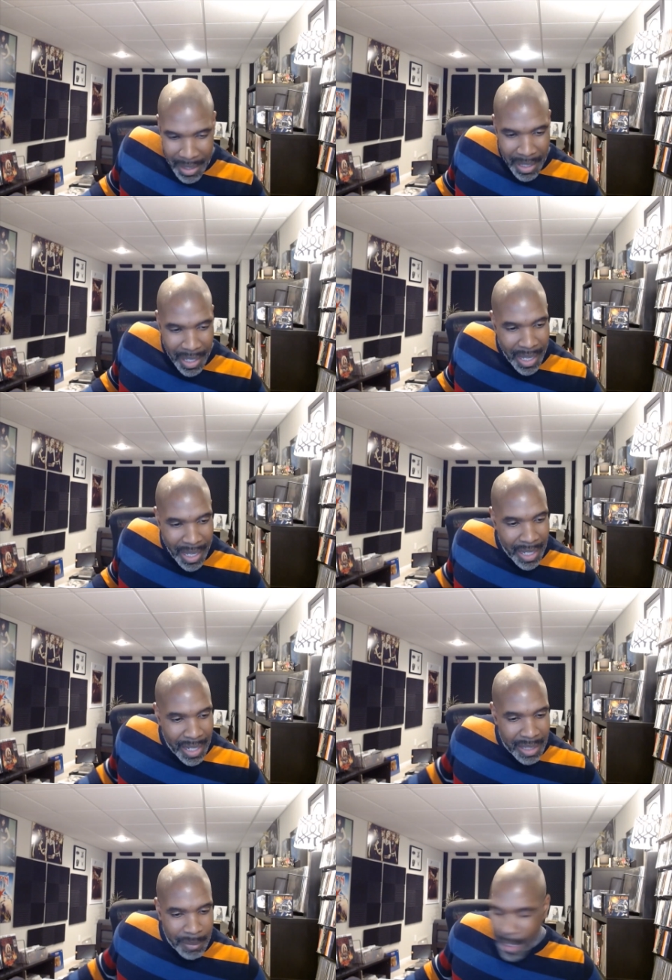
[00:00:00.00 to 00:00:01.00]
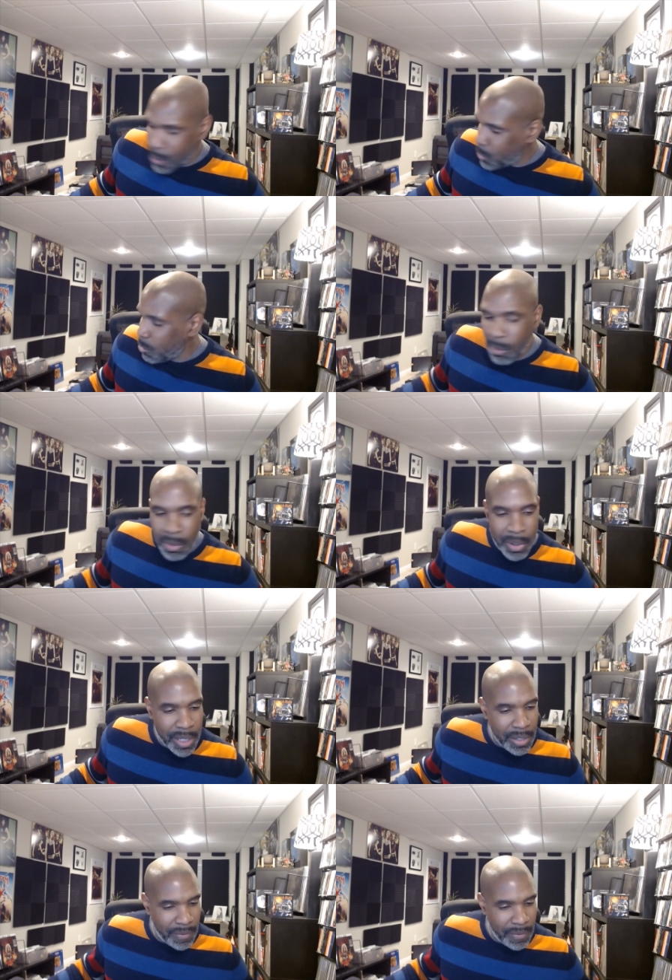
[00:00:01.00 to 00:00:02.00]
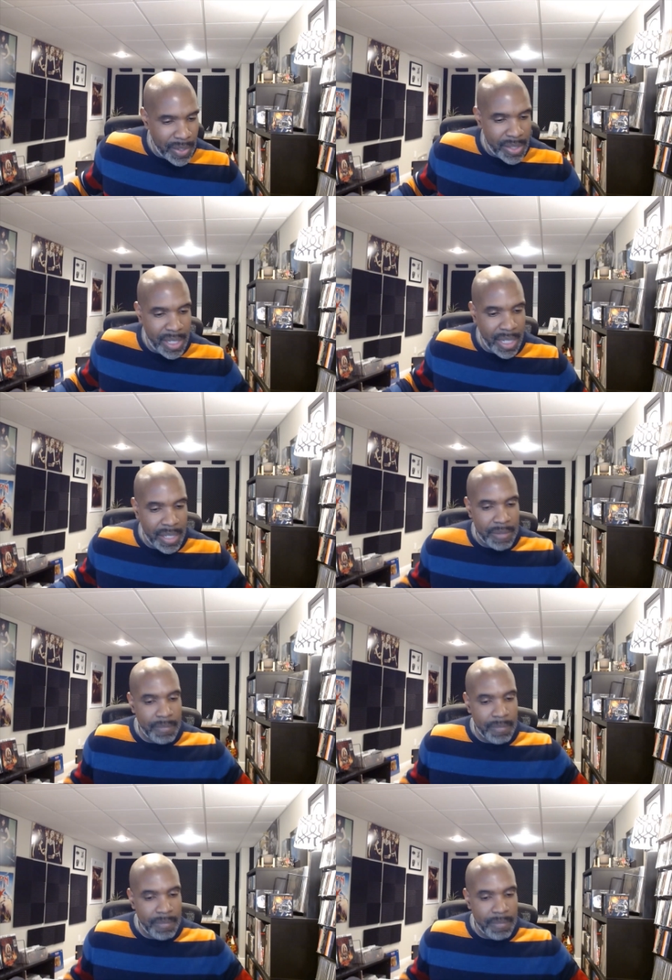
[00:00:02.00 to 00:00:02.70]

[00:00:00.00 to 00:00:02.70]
And I think we got two more here for the six.